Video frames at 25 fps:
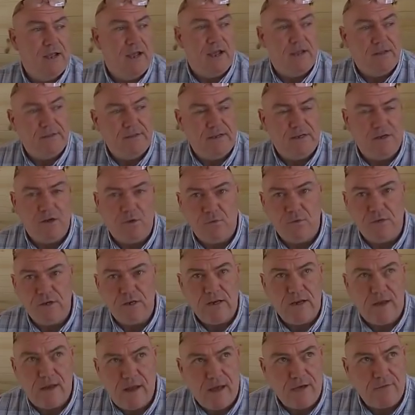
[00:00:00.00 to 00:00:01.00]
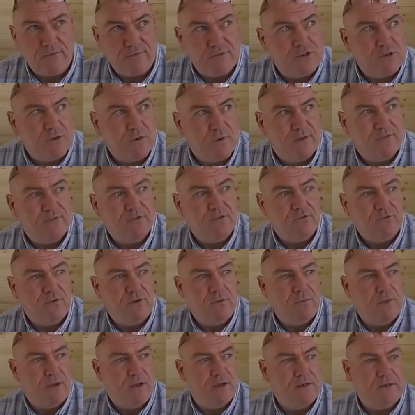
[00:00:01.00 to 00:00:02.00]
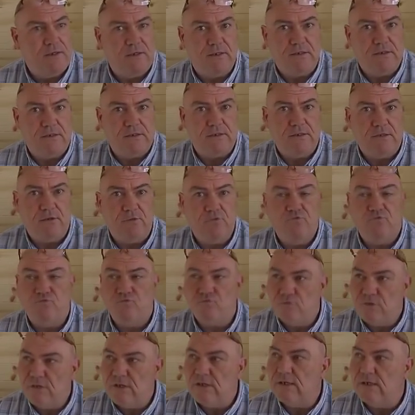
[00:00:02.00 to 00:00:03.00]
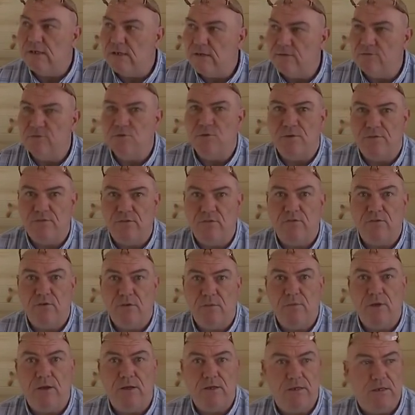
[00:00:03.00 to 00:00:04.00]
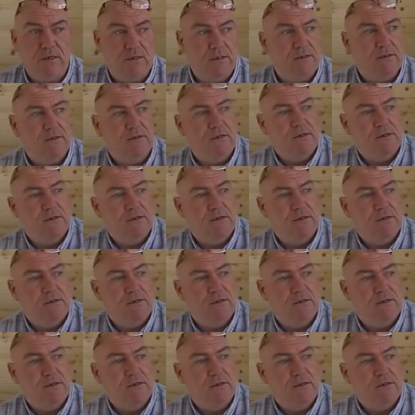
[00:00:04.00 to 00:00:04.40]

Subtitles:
And then I would love to have it repainted. I would really love to have it repainted.